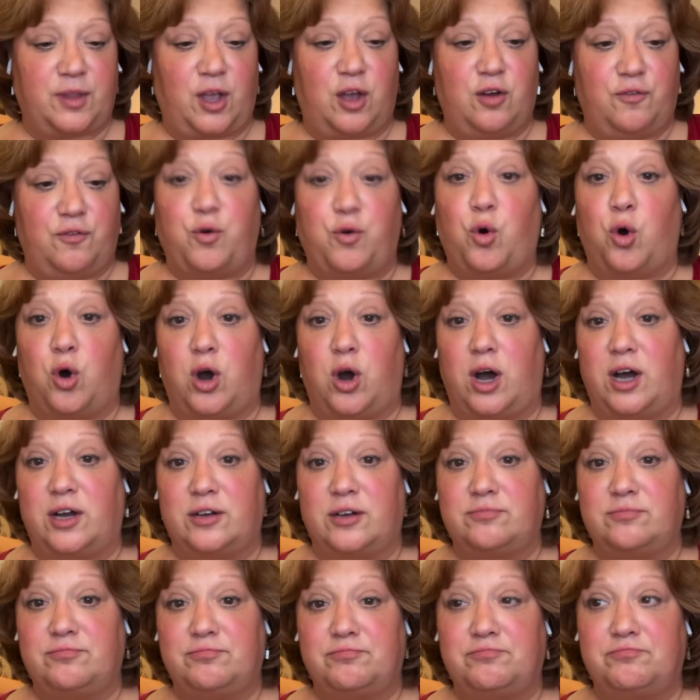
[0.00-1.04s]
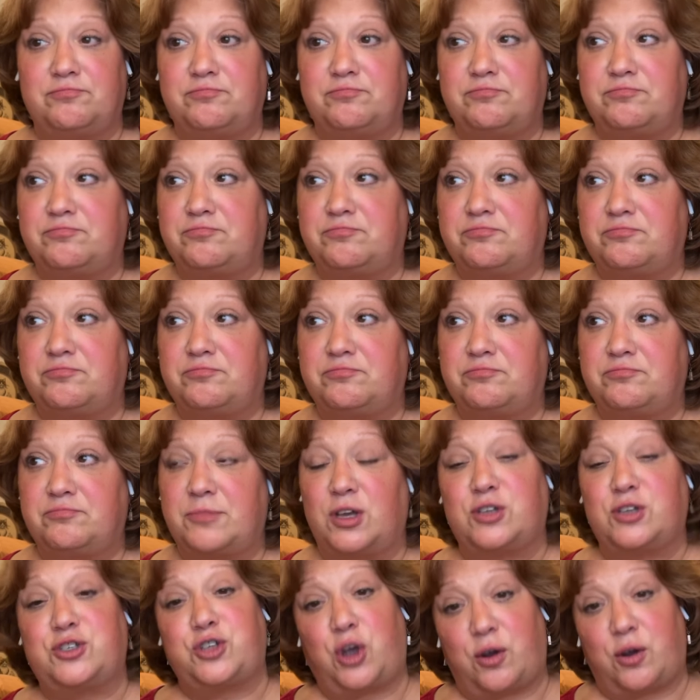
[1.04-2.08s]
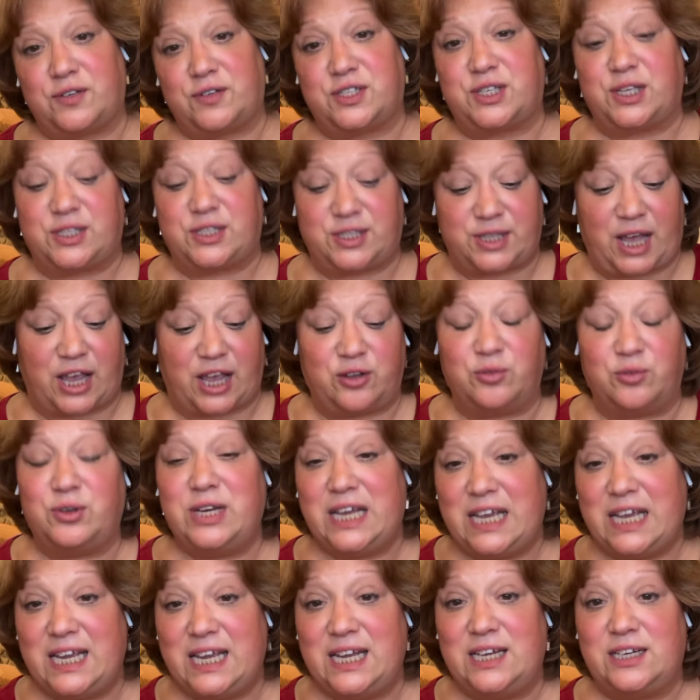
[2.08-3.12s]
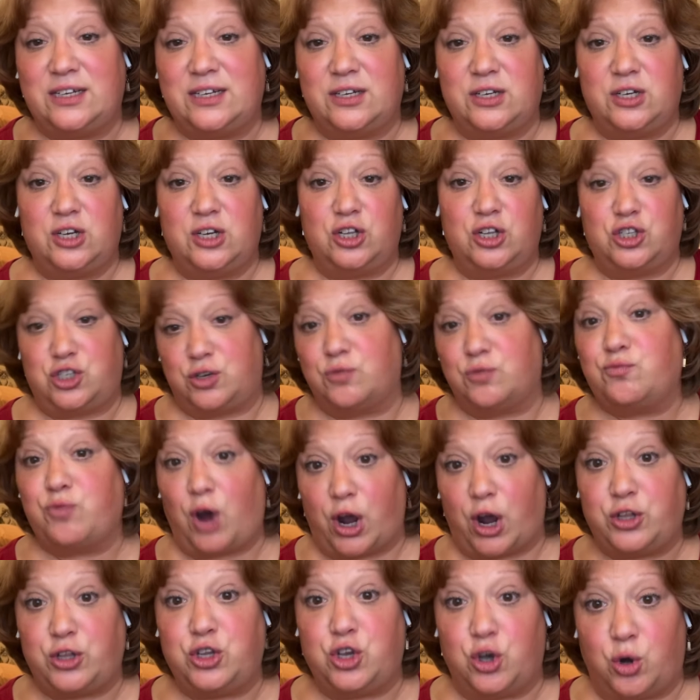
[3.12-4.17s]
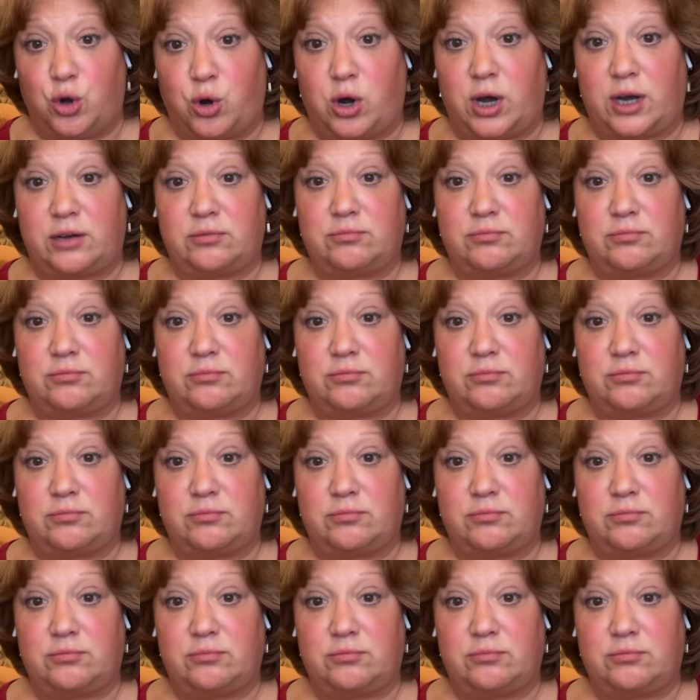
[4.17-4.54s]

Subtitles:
for services that you need to run your